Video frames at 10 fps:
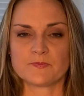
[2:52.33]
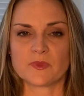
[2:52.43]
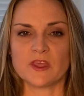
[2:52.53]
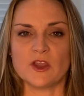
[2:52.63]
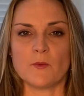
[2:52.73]

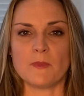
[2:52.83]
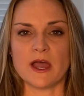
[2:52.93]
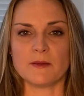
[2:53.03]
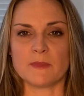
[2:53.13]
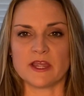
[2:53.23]

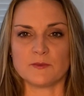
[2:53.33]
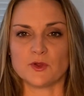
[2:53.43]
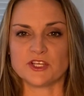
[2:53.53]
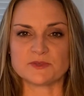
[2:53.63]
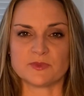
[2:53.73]
my
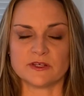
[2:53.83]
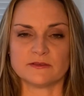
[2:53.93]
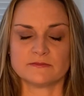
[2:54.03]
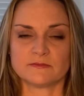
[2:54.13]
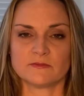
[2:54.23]
employees
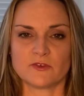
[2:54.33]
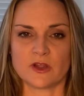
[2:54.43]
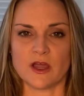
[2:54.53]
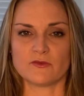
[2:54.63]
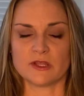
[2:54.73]

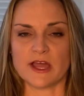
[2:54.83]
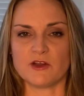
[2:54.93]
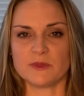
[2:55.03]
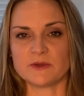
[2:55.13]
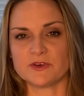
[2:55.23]
rely
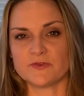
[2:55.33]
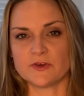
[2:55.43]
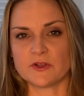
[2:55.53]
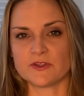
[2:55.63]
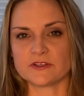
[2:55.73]
on me to put
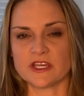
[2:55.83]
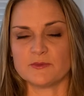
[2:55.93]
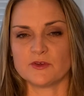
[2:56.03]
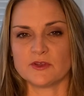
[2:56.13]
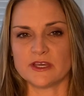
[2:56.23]
food on their
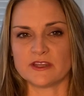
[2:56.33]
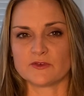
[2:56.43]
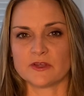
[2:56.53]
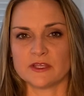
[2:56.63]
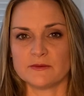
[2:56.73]
table, and it
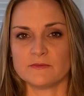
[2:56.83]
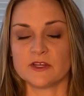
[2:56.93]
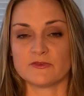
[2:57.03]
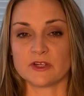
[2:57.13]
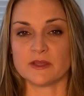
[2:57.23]
really
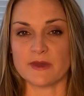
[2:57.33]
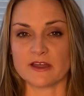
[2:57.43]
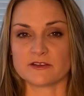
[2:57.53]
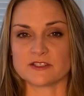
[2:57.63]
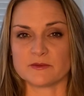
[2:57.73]

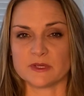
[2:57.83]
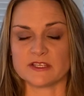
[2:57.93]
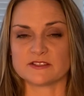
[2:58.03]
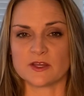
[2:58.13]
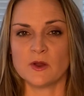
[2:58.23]
matters to me.
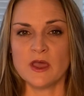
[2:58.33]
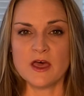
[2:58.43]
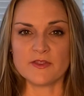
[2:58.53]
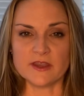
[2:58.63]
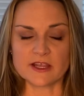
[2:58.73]
So
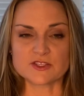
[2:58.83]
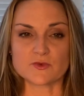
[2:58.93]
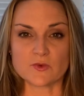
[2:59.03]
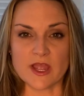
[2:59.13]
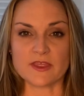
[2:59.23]
the next
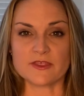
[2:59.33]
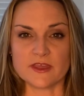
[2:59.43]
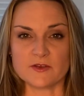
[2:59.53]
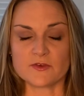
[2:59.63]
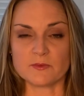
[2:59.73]
right
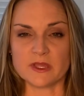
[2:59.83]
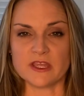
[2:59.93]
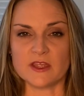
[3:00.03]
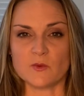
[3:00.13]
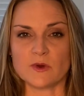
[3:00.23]
thing for
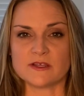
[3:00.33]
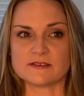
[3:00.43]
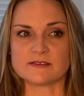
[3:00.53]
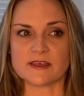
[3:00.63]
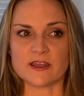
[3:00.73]
me was
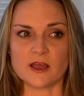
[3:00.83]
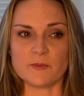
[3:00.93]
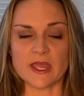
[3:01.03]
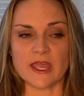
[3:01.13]
set up